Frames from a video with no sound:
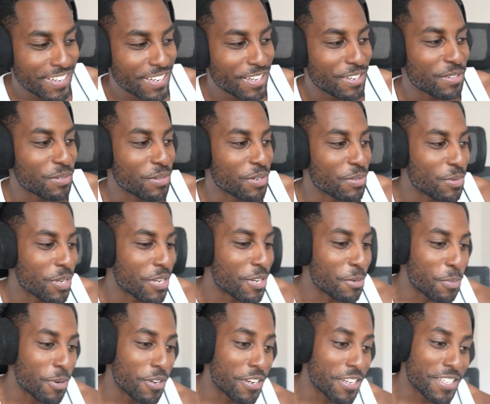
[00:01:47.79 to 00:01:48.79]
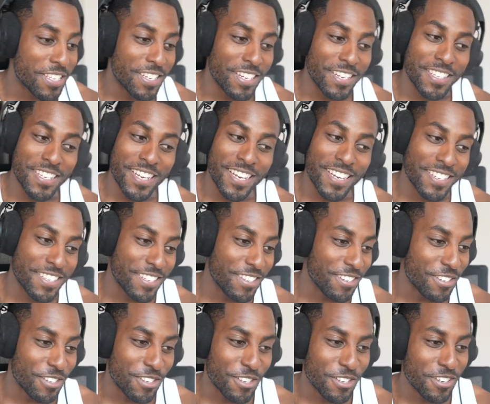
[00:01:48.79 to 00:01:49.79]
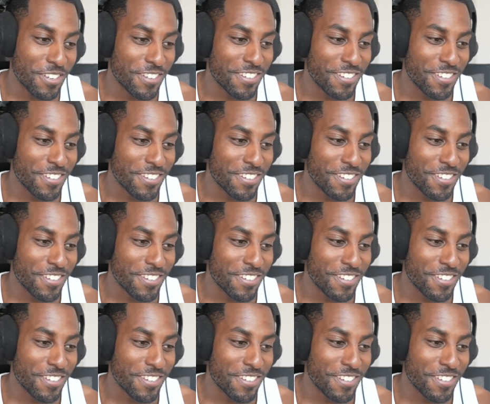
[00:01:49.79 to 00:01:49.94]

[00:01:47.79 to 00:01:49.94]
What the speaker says: We could put it to the test, you know.